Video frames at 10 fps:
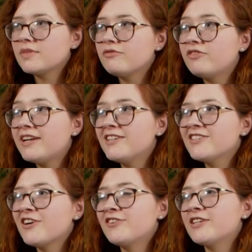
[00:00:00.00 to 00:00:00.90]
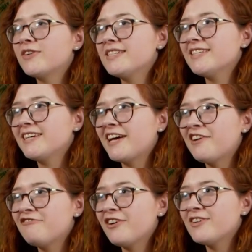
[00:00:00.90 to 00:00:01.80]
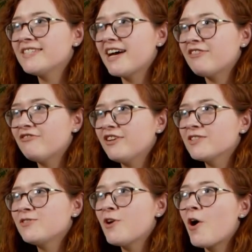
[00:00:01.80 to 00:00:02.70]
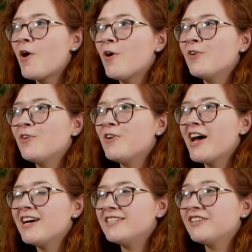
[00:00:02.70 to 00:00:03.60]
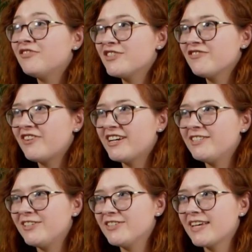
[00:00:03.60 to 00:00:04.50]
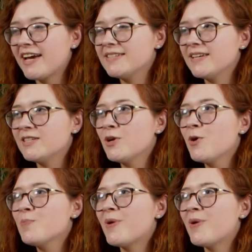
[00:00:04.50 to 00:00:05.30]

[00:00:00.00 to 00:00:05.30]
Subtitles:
Vendors are increasingly going to focus their efforts not on diversifying use cases, but